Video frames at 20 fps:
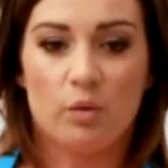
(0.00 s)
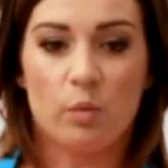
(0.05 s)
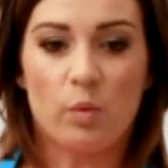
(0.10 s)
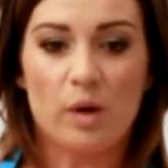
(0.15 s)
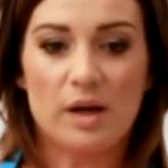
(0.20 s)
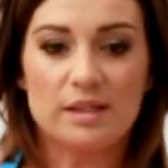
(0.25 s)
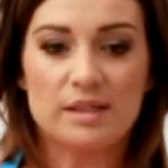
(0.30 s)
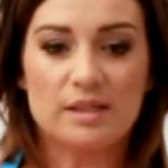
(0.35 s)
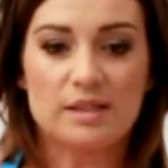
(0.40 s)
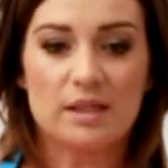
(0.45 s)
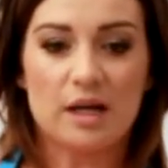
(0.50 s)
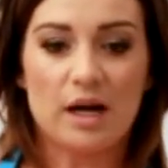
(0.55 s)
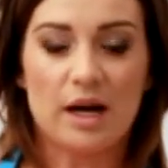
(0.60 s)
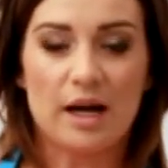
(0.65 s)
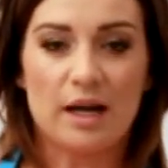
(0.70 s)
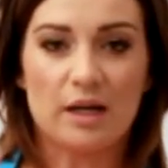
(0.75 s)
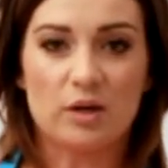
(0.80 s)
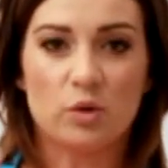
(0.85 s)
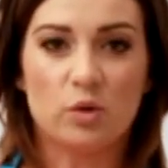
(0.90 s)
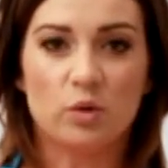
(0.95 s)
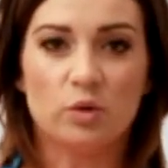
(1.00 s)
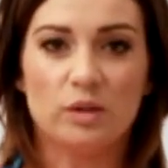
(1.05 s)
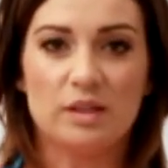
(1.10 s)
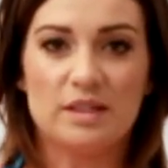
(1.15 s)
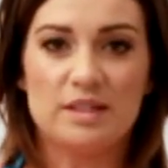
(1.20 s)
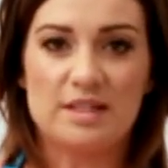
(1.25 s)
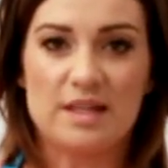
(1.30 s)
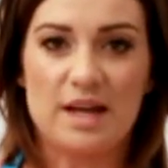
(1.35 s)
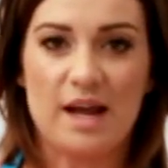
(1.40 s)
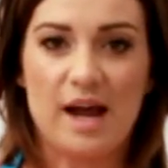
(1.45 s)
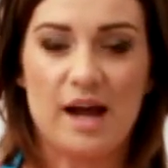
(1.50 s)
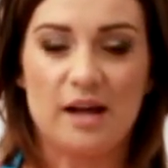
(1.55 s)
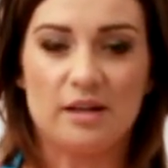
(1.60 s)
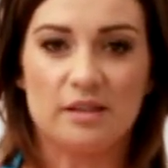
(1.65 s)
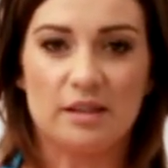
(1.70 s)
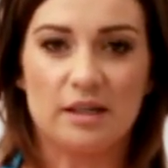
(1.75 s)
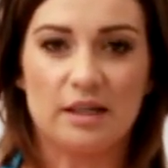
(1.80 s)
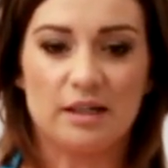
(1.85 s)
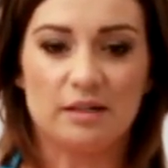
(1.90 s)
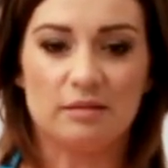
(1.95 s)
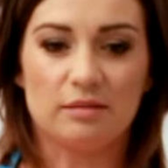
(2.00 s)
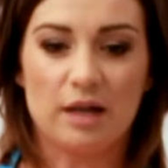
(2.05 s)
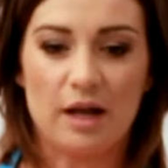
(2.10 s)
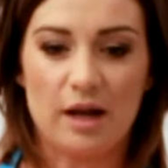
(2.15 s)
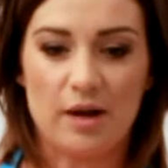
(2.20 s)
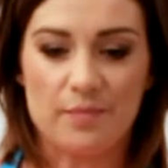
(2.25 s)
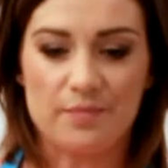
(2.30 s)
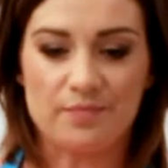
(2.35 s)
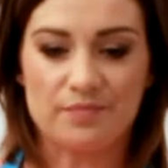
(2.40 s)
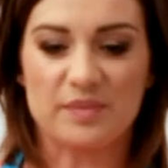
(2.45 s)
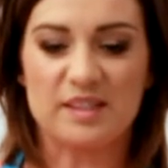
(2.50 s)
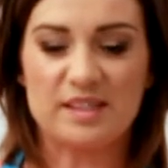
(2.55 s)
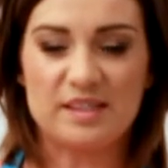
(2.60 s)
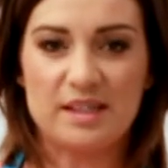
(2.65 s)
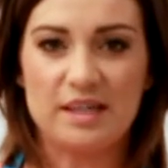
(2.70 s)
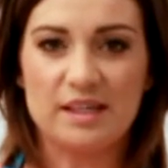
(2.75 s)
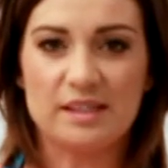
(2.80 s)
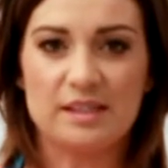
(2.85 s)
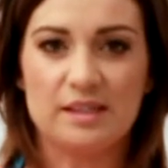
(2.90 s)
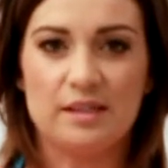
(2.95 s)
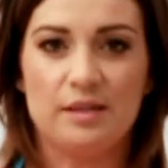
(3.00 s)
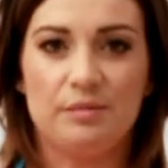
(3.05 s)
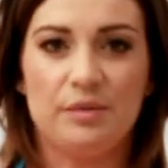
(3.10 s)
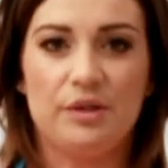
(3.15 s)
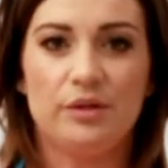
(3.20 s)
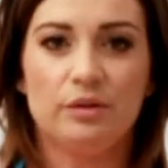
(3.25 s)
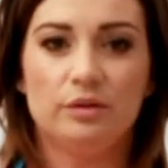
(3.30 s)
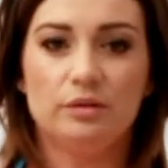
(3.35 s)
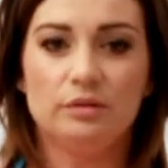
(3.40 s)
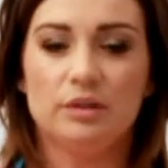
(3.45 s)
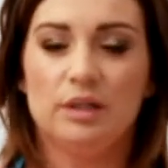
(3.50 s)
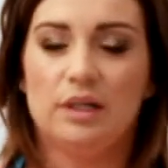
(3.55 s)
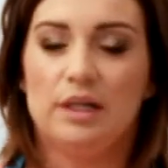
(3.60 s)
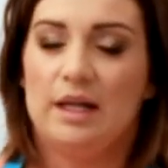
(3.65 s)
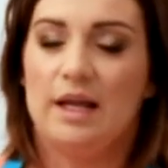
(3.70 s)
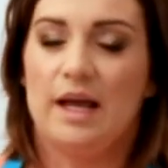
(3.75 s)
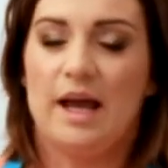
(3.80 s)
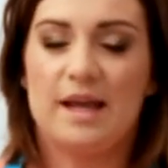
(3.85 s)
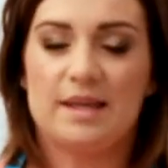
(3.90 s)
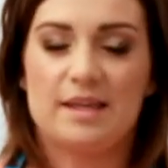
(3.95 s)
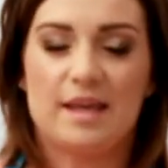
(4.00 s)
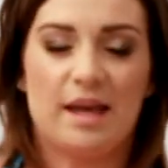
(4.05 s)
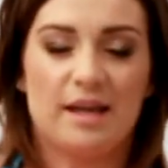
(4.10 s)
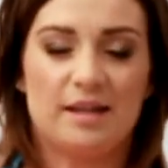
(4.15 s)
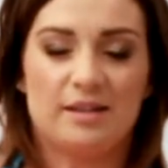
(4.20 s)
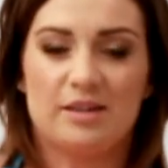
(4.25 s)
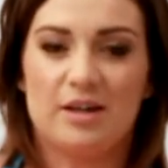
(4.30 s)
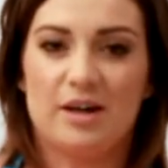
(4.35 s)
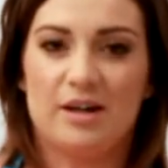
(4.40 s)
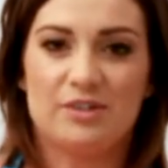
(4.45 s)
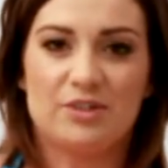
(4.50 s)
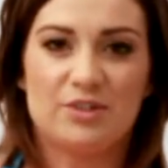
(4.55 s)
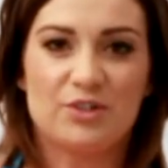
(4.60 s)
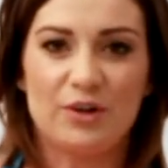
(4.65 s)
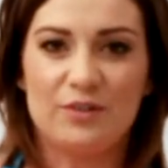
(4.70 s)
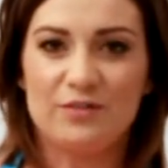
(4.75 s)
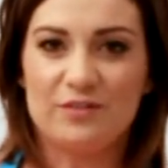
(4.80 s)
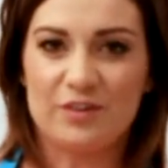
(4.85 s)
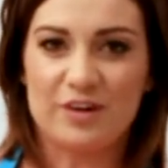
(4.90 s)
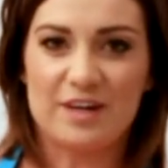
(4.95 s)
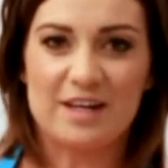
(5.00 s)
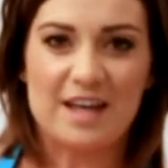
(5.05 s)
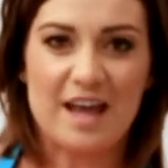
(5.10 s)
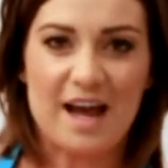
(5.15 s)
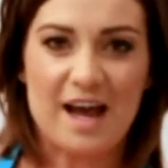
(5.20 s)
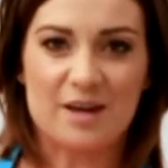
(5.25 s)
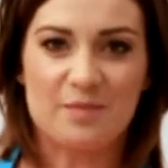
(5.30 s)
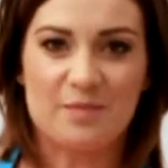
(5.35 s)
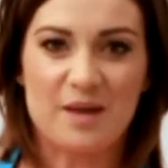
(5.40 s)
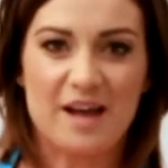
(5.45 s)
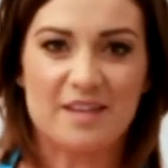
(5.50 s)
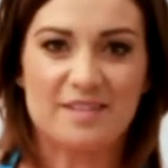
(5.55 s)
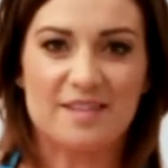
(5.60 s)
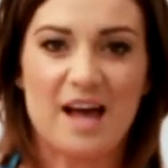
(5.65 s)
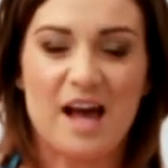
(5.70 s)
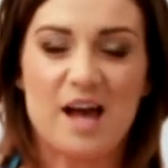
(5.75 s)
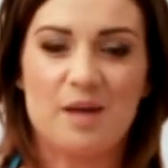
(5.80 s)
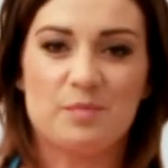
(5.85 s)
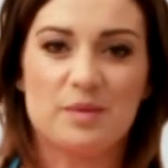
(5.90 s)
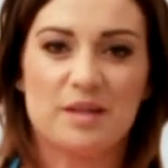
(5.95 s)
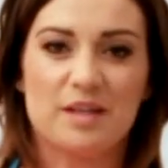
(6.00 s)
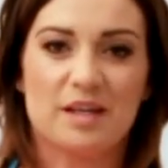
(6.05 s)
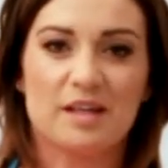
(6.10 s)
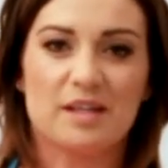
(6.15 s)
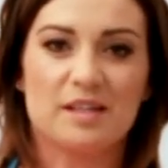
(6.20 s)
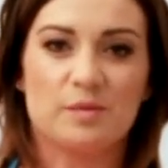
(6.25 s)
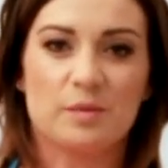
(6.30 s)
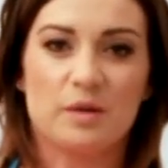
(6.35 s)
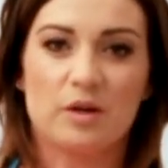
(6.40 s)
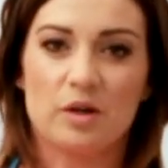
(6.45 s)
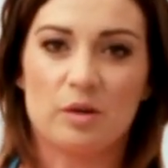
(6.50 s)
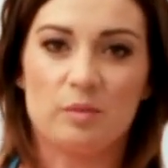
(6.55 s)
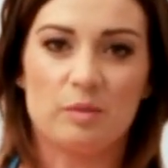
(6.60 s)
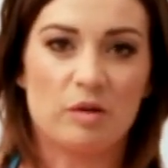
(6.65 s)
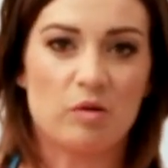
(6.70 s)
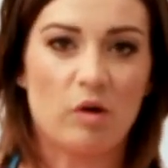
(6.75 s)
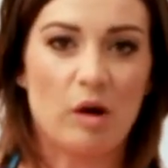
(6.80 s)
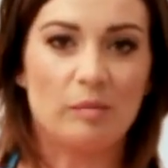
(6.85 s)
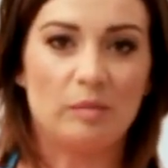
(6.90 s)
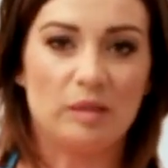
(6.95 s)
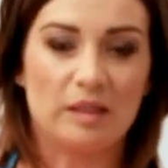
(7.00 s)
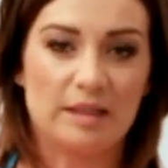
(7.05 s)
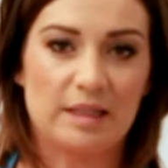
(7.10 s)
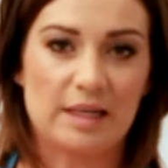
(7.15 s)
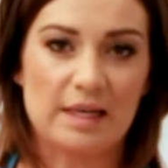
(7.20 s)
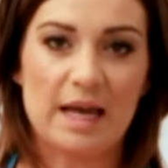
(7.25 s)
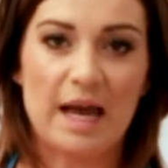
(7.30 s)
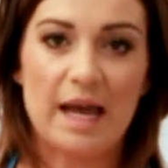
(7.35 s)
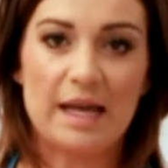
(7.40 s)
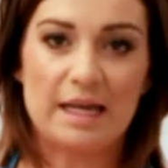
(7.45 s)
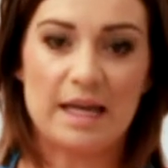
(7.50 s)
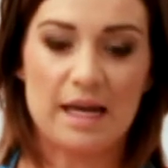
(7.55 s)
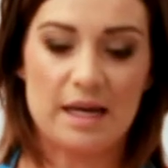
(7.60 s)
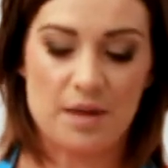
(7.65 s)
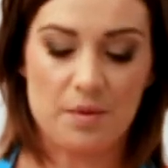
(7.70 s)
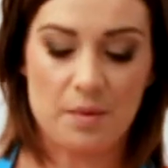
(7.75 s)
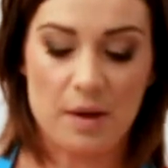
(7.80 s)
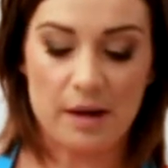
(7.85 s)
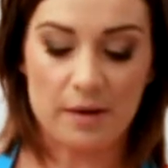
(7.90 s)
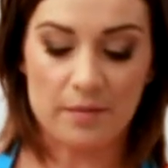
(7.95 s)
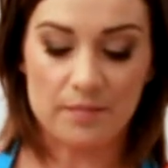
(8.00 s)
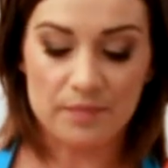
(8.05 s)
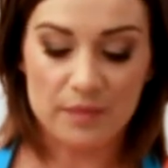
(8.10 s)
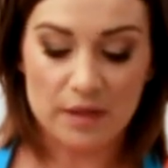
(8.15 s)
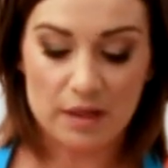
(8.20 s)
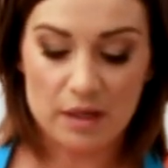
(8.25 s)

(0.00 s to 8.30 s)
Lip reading: once I cool it down, it sinks in the middle. Again, don't freak out about that because we're going to be crumbling the cake anyway.